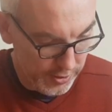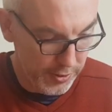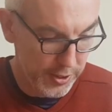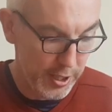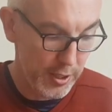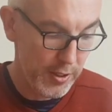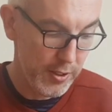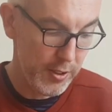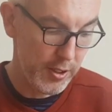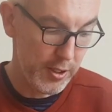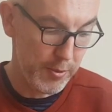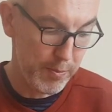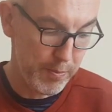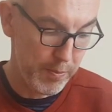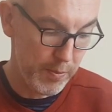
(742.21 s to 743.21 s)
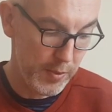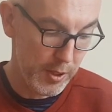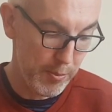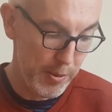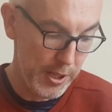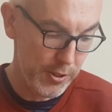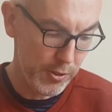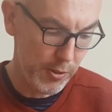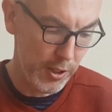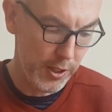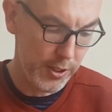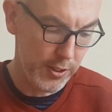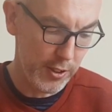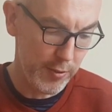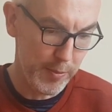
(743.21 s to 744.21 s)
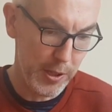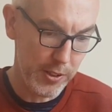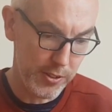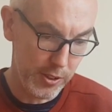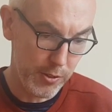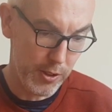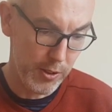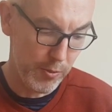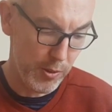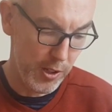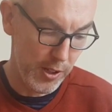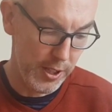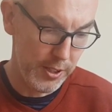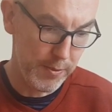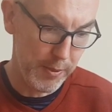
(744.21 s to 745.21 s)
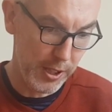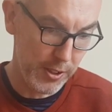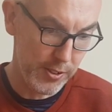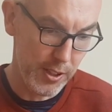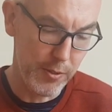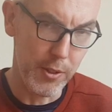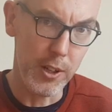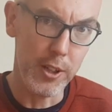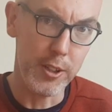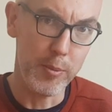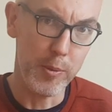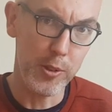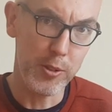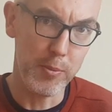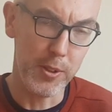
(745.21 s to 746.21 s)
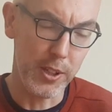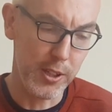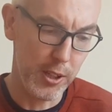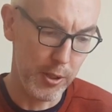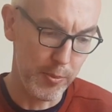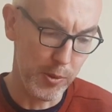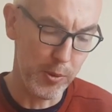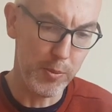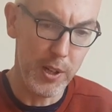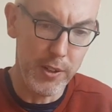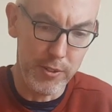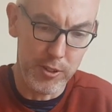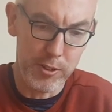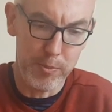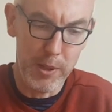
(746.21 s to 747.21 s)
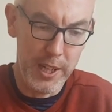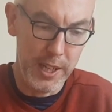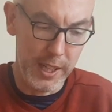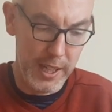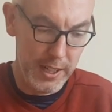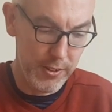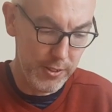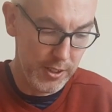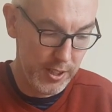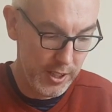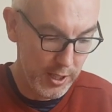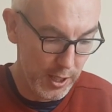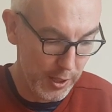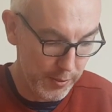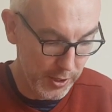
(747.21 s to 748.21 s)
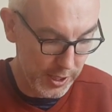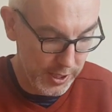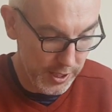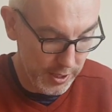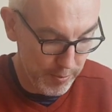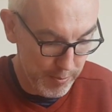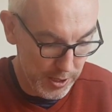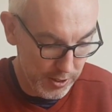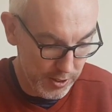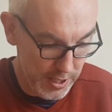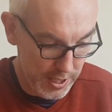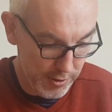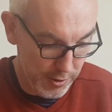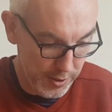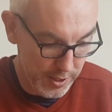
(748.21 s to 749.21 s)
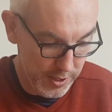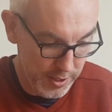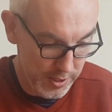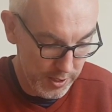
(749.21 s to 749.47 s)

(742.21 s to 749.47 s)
So although the pencil lines I've marked are quite wide, because they were at the bottom of the cardboard where it was splaying out, I'm going to cut it much narrower